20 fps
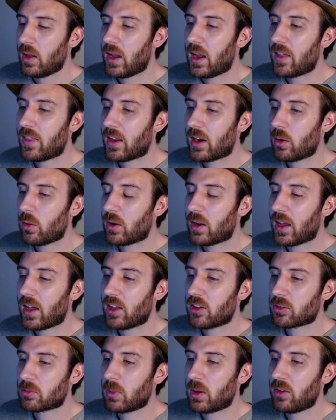And then I would
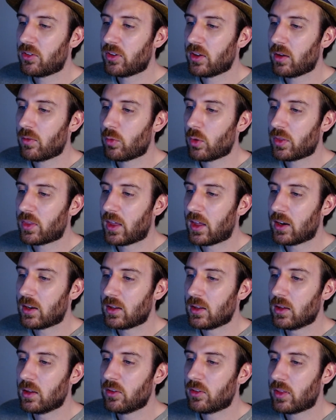ask myself what that
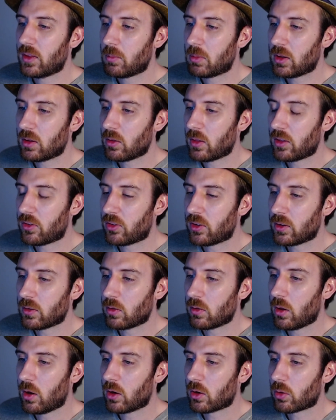is. That'd be, let's see,
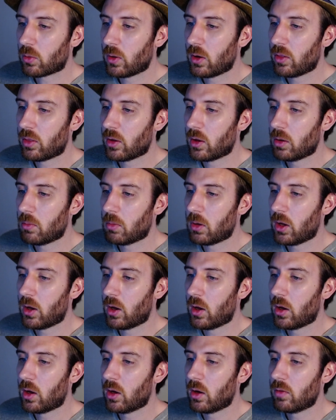logarithm
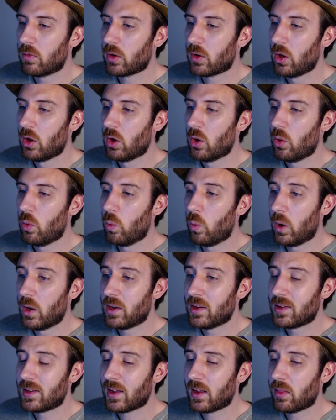of
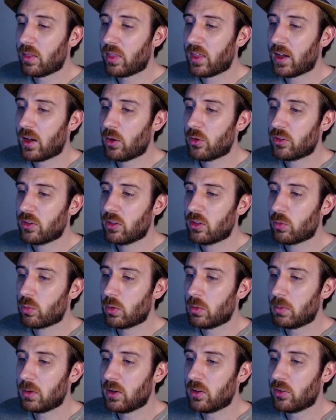1/10,000th
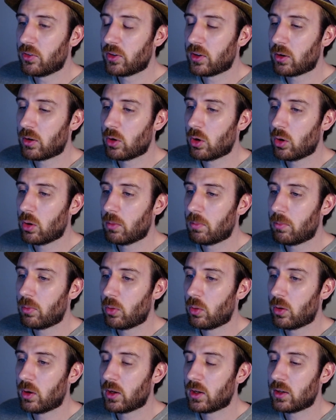would be
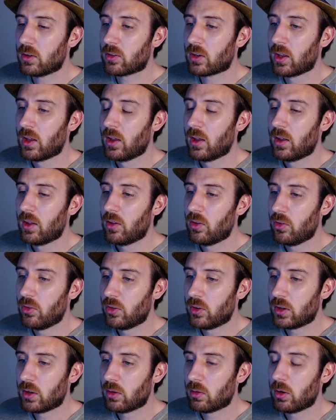
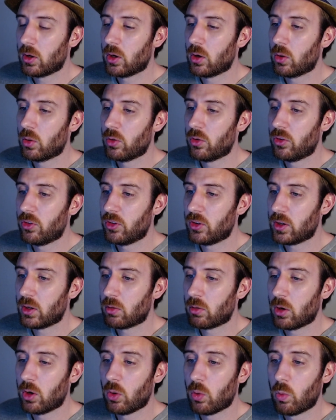
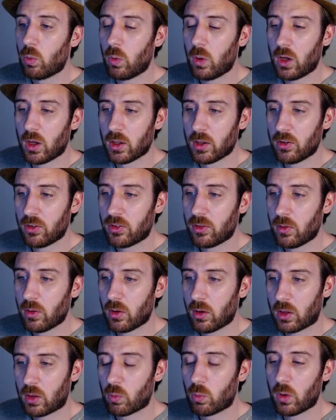0.001,
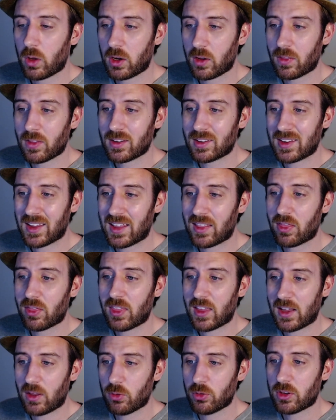so a 1 in the
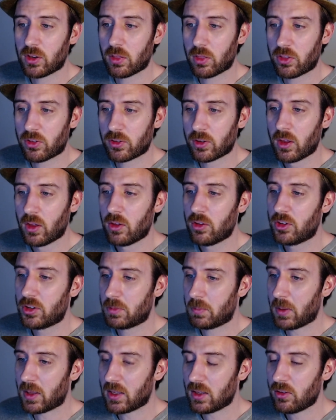10,000th
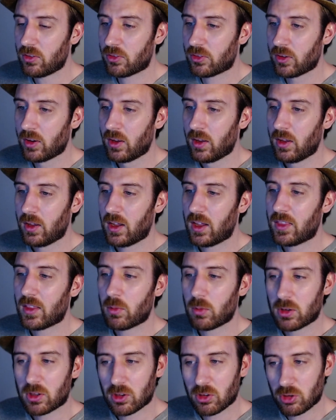space. And then
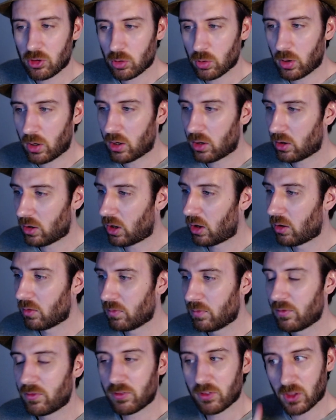we could do our
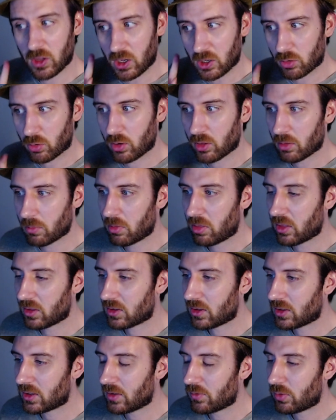logarithm
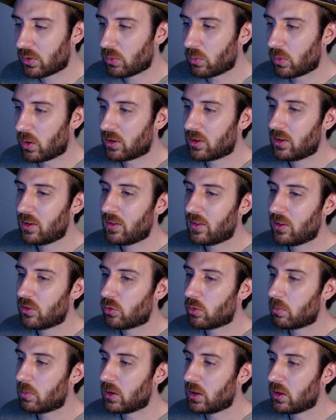thinking if we wanted to, this
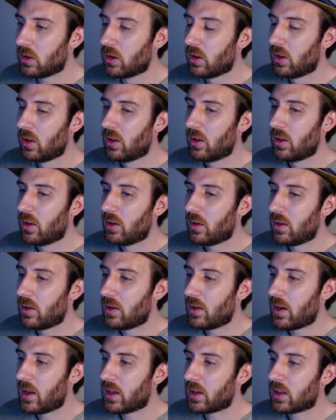would be
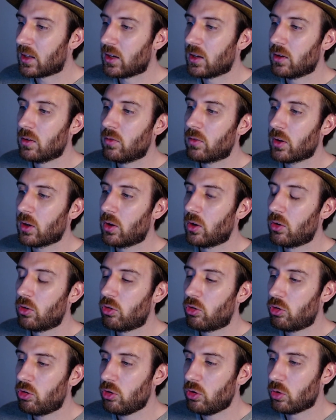
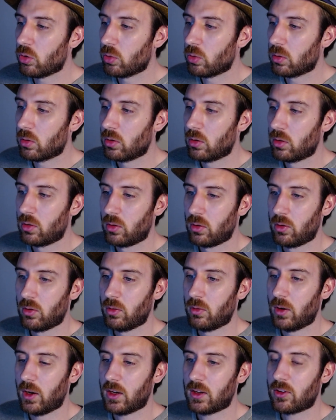-2,
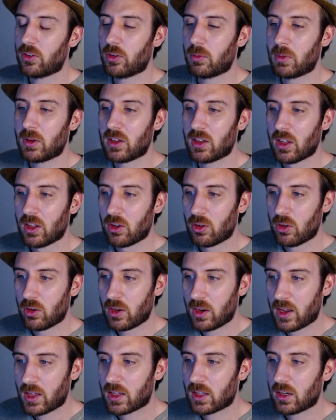right? Because it'd be
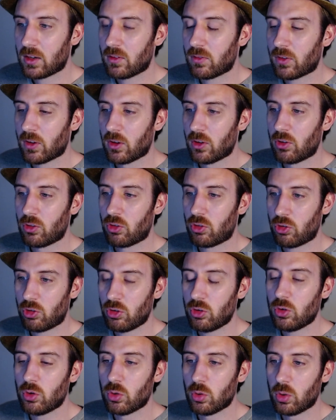
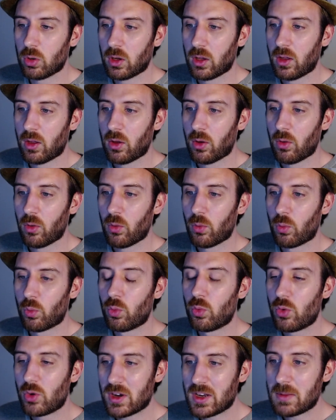-2
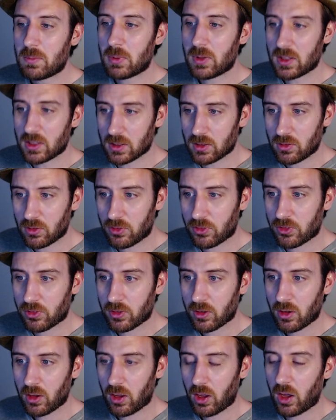repeats
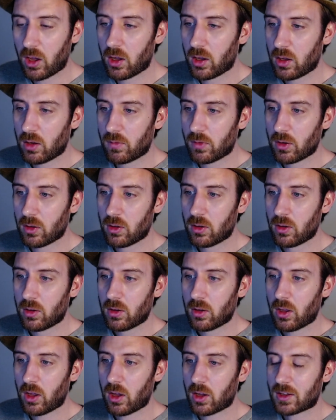of
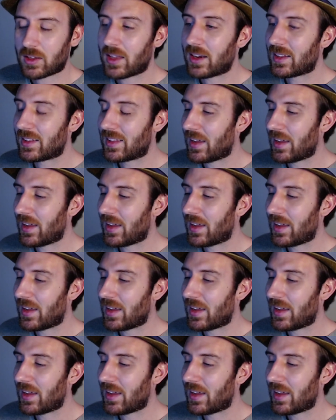kind of